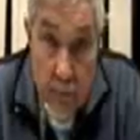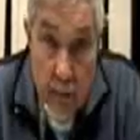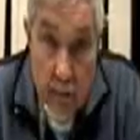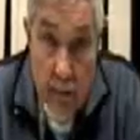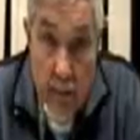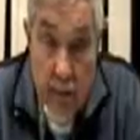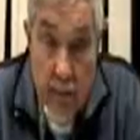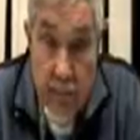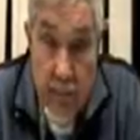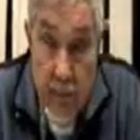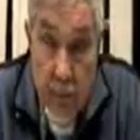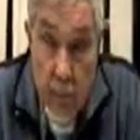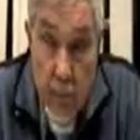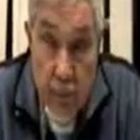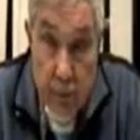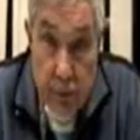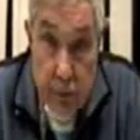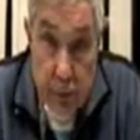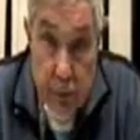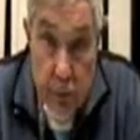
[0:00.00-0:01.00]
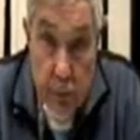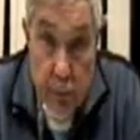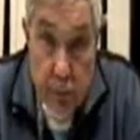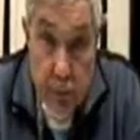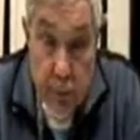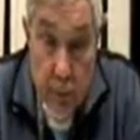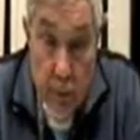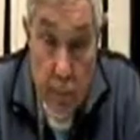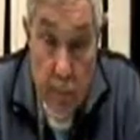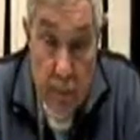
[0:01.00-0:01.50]
And I think we should use
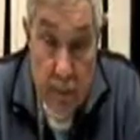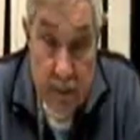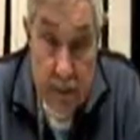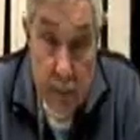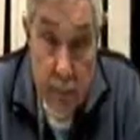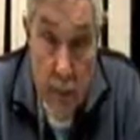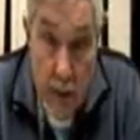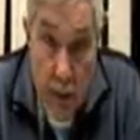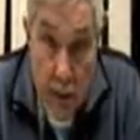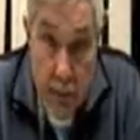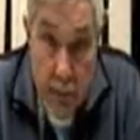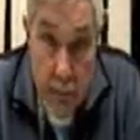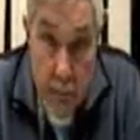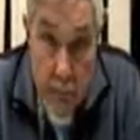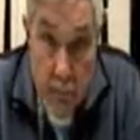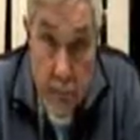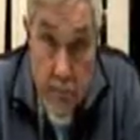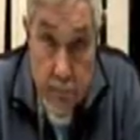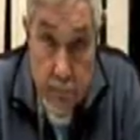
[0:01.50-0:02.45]
Europe as a model.